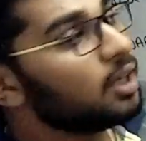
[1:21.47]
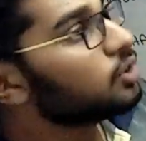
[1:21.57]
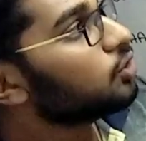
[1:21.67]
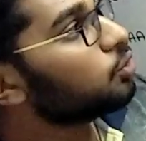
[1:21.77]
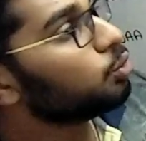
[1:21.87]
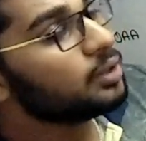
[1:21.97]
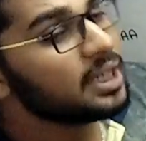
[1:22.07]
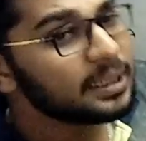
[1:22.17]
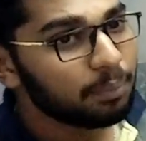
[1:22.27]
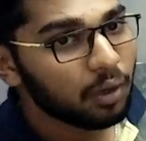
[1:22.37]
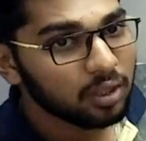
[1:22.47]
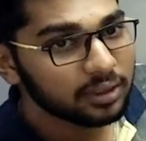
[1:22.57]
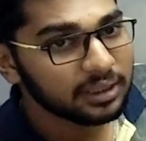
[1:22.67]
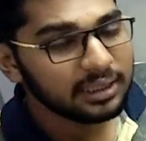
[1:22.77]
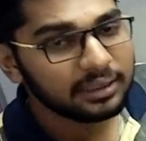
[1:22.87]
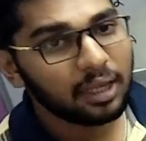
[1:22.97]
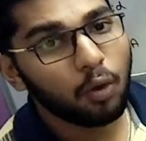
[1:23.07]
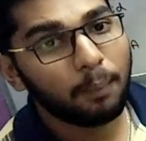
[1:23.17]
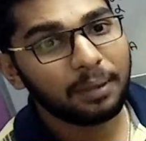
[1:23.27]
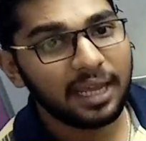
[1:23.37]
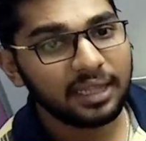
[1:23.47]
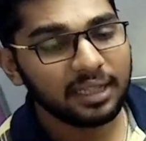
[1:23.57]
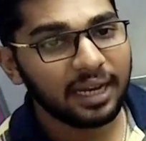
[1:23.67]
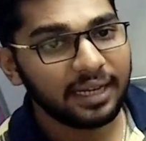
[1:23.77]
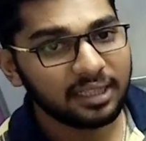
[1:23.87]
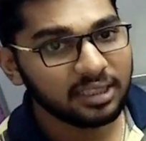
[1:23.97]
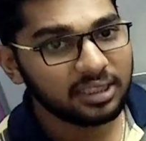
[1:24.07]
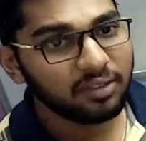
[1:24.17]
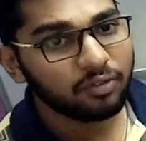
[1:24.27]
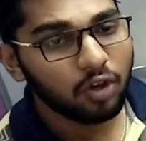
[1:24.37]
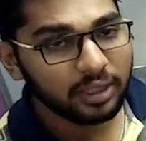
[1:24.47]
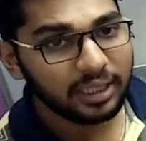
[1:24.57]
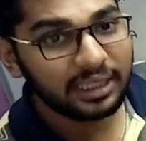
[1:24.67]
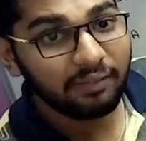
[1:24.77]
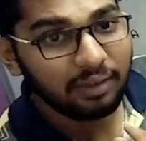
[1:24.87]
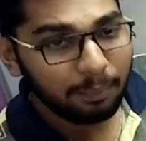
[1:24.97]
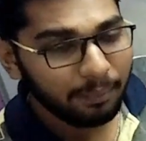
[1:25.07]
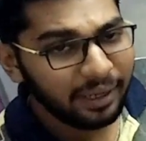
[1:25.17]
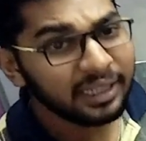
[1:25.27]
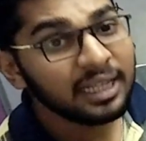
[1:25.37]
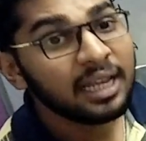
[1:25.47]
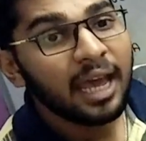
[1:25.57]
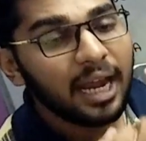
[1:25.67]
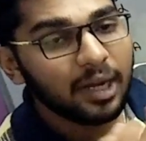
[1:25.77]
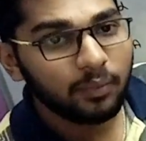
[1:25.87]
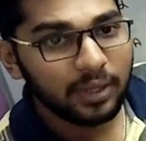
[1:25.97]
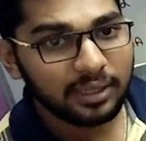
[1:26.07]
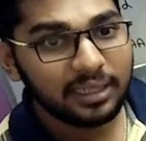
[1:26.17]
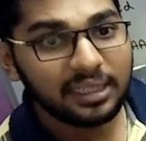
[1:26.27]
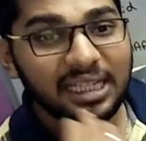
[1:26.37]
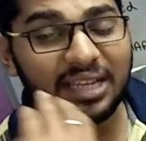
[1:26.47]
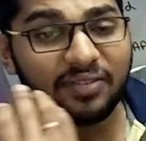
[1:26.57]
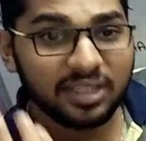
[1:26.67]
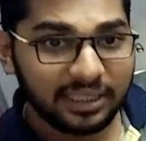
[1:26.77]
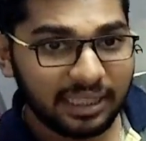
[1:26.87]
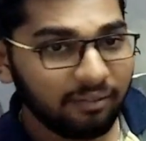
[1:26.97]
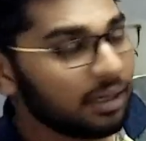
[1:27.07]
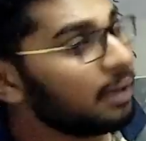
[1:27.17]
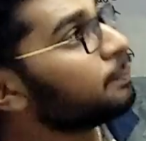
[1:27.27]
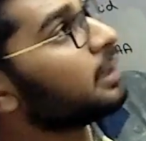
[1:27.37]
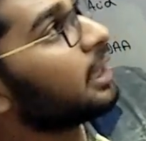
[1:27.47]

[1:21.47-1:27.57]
So through this process, they obtain the energy for their development, and when the leaves develop,